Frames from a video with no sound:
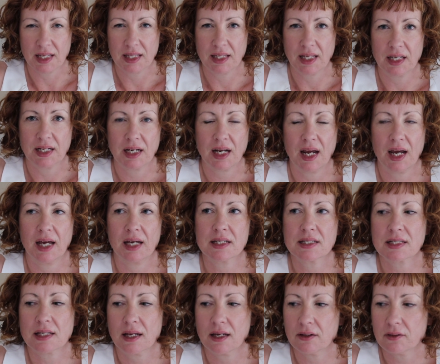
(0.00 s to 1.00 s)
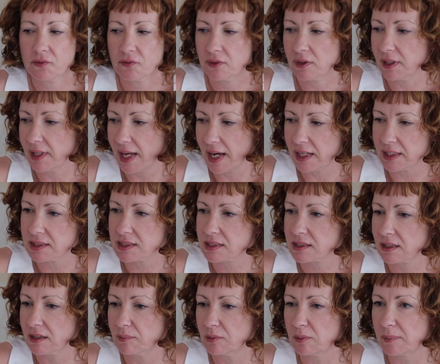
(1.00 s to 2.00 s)
And then as of the
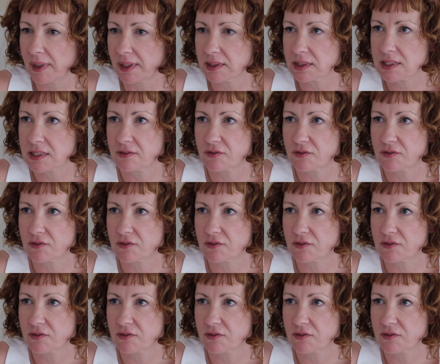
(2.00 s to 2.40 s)
last couple months,